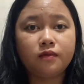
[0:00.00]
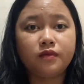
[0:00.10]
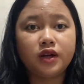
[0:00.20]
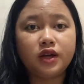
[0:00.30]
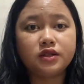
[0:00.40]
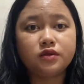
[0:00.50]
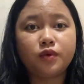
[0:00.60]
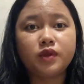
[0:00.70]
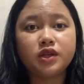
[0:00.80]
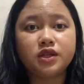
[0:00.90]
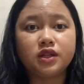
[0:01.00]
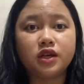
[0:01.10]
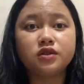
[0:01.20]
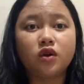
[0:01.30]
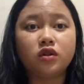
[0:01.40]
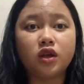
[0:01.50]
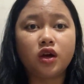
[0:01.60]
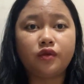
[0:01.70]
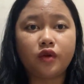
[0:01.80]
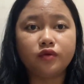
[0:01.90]
but its population is only
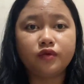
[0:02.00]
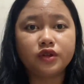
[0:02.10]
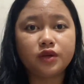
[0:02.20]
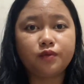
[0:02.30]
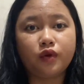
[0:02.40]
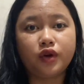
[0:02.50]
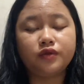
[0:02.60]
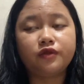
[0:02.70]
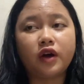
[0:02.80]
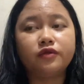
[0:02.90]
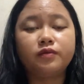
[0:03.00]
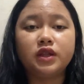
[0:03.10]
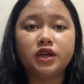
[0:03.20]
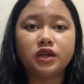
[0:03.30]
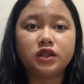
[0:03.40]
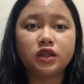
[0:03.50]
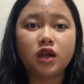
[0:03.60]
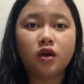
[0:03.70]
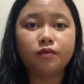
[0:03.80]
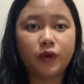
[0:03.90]
around 40.5 million
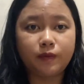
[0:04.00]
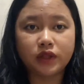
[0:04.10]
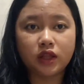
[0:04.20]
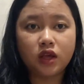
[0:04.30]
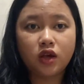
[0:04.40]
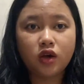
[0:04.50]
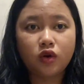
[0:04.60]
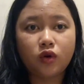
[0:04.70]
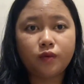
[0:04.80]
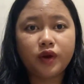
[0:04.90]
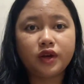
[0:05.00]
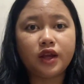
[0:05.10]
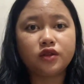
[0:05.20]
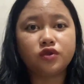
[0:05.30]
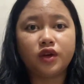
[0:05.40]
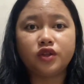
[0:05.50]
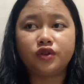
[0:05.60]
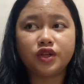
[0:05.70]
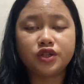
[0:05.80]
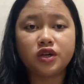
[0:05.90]
people. Compare that to
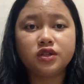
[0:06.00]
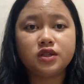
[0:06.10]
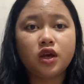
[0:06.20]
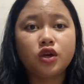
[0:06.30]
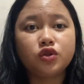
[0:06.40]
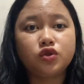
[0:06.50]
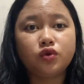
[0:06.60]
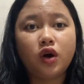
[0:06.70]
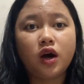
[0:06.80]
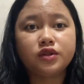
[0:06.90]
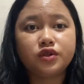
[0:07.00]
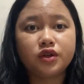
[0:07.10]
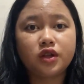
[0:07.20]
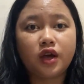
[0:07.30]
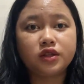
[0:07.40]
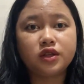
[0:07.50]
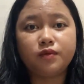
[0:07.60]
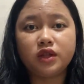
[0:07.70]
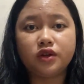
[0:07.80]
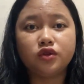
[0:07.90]
Indonesia's 280
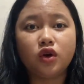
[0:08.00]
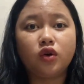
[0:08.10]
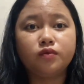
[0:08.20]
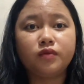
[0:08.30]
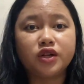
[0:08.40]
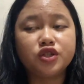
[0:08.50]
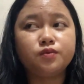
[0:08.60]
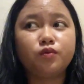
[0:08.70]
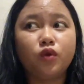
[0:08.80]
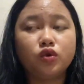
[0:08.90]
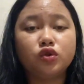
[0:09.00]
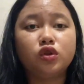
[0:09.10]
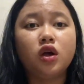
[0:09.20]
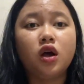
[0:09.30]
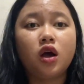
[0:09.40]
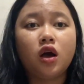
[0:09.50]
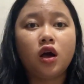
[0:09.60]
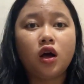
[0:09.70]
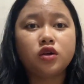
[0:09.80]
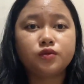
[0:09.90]
million on much
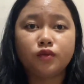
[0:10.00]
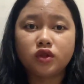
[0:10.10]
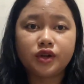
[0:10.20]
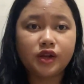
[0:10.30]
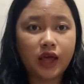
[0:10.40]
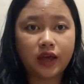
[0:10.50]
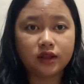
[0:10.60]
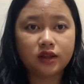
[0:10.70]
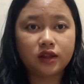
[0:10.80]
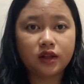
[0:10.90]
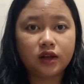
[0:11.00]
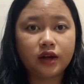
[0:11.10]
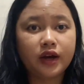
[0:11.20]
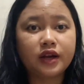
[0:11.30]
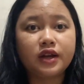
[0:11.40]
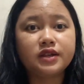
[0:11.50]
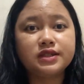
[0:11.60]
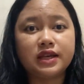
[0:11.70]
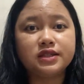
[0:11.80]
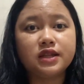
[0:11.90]
smaller land. Canada
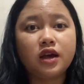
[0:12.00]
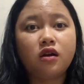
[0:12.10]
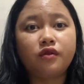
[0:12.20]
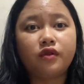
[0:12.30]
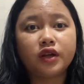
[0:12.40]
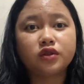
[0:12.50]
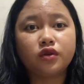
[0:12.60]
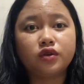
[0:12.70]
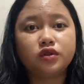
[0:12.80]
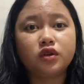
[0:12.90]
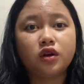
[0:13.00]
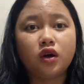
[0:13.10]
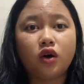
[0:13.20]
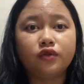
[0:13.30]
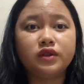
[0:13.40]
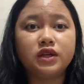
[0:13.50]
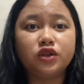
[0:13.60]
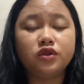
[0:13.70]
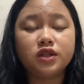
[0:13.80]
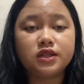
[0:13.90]
sits right north of the
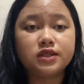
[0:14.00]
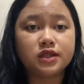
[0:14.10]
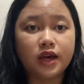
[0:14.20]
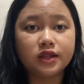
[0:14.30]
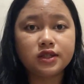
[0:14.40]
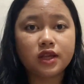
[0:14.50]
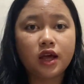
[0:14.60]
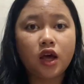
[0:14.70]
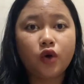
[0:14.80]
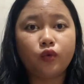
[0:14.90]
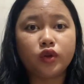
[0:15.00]
United States, with